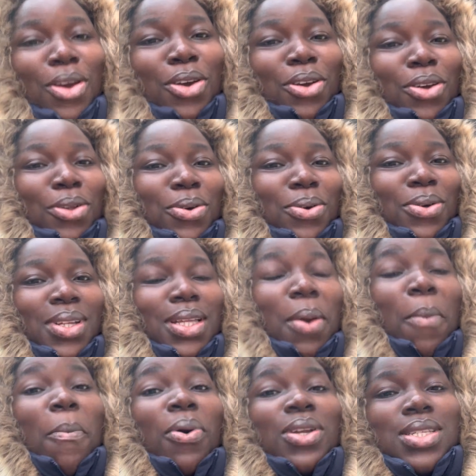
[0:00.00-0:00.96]
the
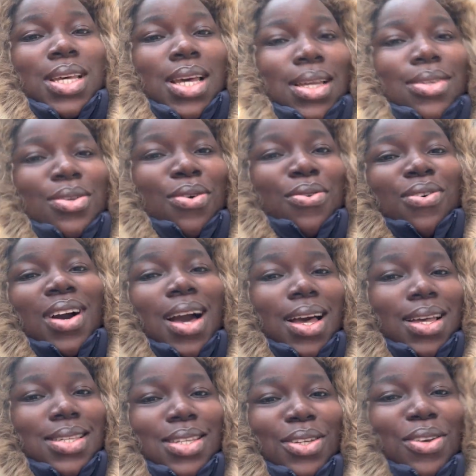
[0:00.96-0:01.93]
importance of
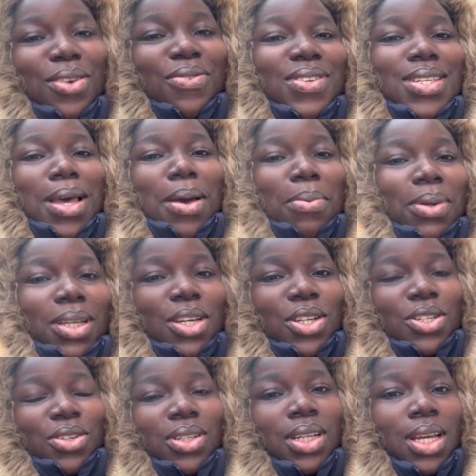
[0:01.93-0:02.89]
CAS in your visa
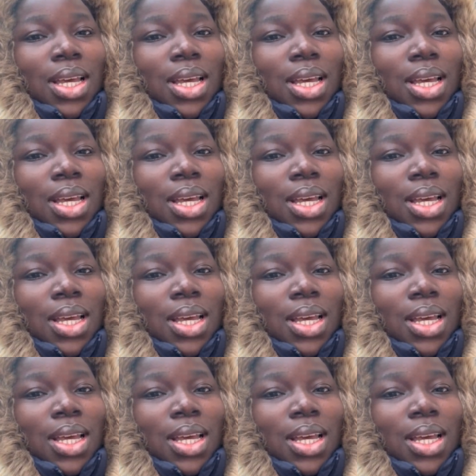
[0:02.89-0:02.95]
application.